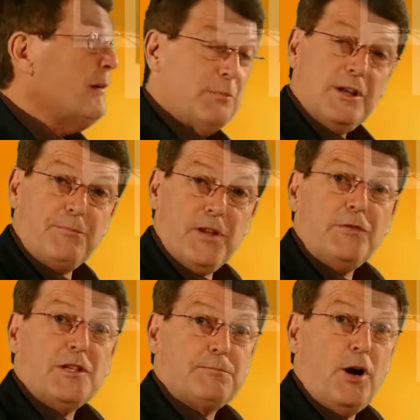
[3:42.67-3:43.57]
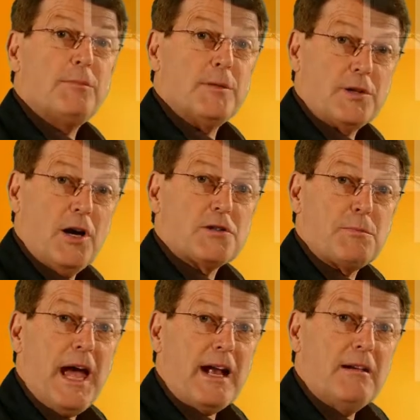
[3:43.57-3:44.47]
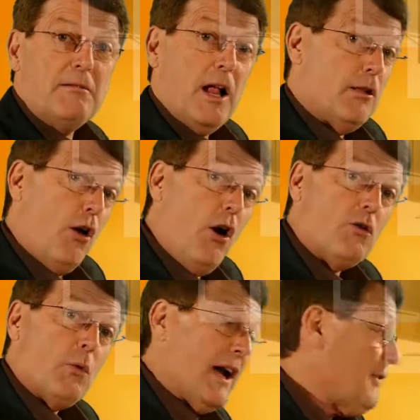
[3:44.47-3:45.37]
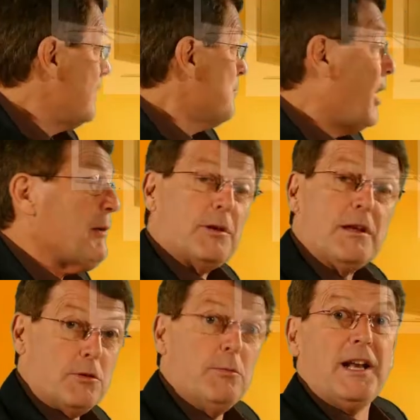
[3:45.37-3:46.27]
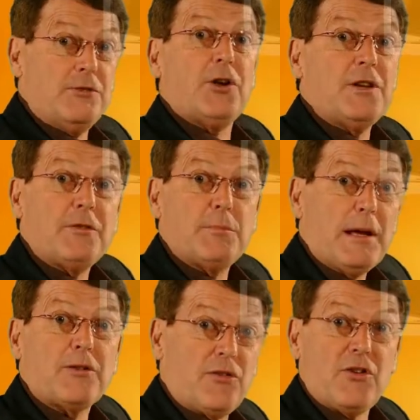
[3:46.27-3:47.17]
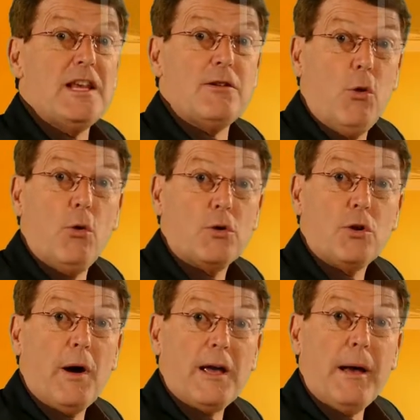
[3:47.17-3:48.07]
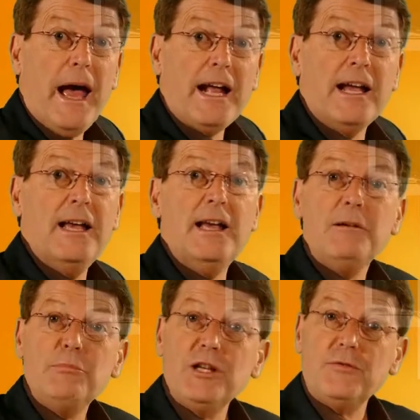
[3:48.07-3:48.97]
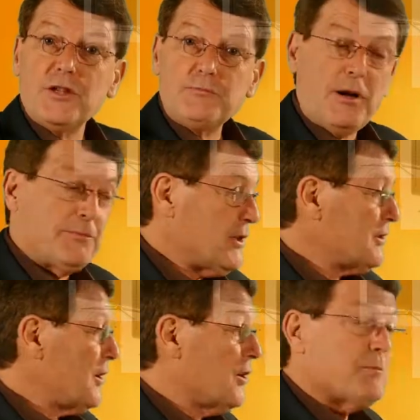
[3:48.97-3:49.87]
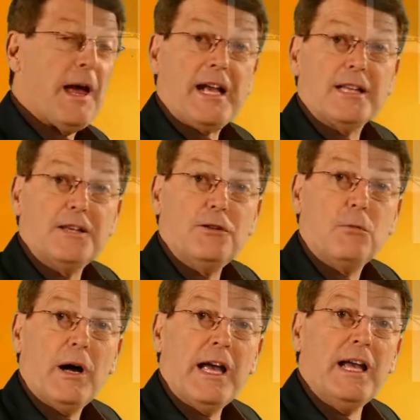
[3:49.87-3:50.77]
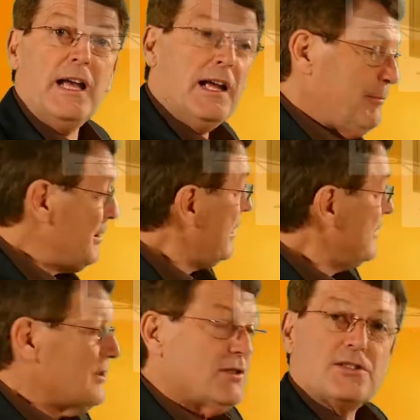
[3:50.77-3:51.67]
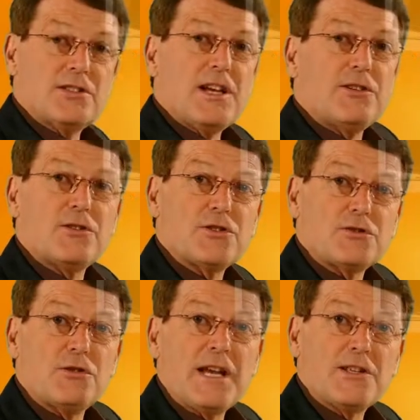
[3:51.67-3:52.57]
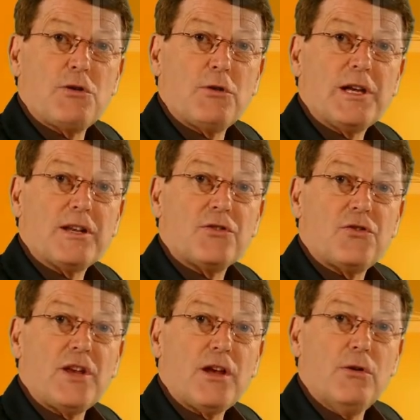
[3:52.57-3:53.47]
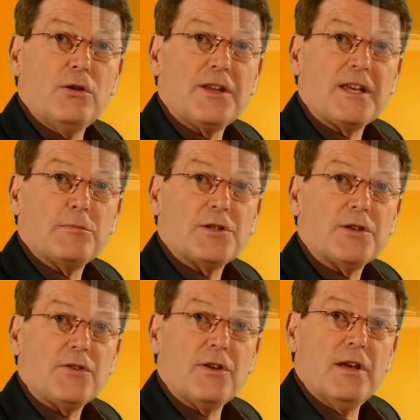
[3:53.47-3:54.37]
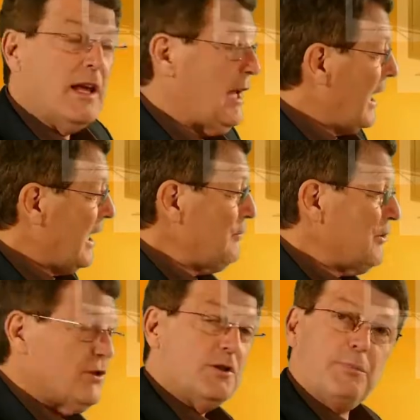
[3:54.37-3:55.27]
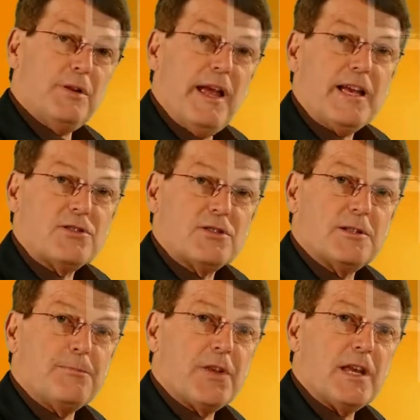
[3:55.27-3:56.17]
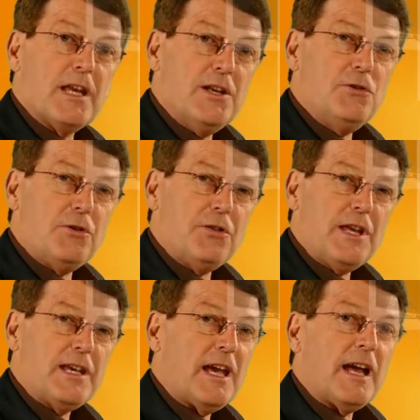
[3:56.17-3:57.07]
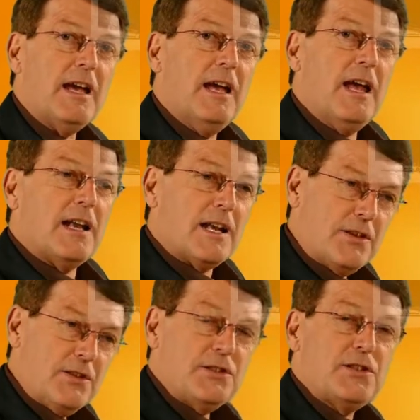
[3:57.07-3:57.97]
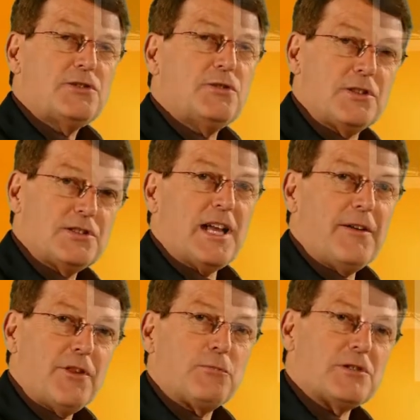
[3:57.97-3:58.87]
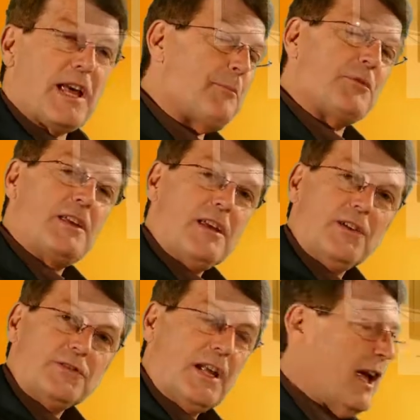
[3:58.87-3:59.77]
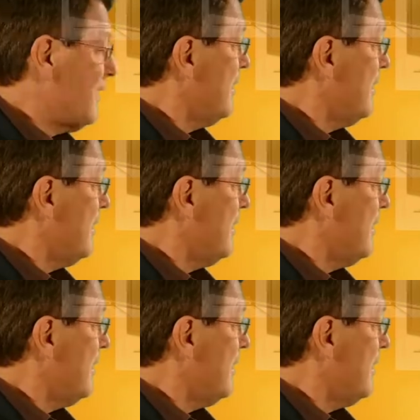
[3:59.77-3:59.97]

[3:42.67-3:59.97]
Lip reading: But if this problem goes back a long way, then you might not even be able to see all the way back. But if this problem just goes back a little way, but let's just stick to the screens where we can see all the images. And I want you to place in your thinking, now this is the sort of stuff that was happening yesterday,